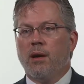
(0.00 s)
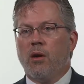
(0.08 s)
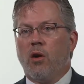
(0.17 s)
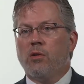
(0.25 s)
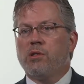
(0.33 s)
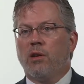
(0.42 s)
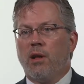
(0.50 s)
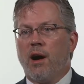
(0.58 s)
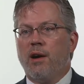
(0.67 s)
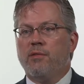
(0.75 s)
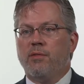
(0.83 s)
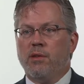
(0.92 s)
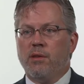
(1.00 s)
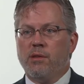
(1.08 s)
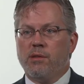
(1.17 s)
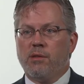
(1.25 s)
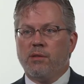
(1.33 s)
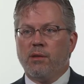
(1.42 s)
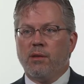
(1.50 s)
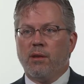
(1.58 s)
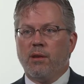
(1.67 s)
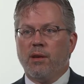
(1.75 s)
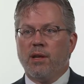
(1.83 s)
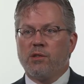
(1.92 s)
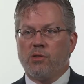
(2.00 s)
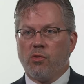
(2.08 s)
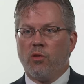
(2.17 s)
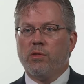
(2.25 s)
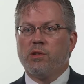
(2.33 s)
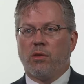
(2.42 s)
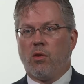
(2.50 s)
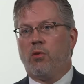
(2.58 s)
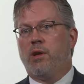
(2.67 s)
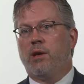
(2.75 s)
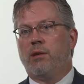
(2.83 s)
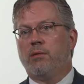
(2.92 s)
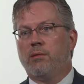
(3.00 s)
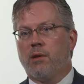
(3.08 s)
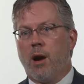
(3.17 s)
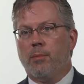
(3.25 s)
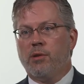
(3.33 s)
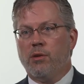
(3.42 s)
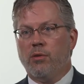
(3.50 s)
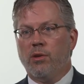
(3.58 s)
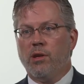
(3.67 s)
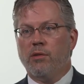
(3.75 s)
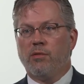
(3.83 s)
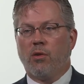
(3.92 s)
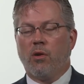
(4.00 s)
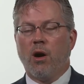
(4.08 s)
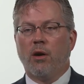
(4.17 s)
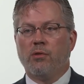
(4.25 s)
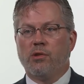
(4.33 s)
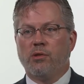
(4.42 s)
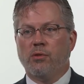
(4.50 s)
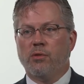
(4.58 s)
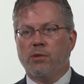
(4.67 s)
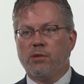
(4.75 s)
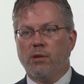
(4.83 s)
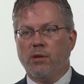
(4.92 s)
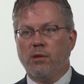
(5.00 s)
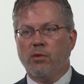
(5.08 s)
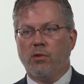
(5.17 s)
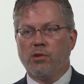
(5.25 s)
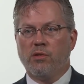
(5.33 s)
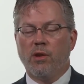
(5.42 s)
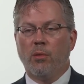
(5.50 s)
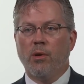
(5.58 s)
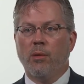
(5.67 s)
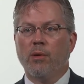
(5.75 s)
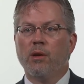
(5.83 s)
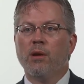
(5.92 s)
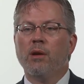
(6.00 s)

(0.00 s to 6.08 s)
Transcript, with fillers: Art to Life is uh, a service learning opportunity for honor students at the University of Alabama.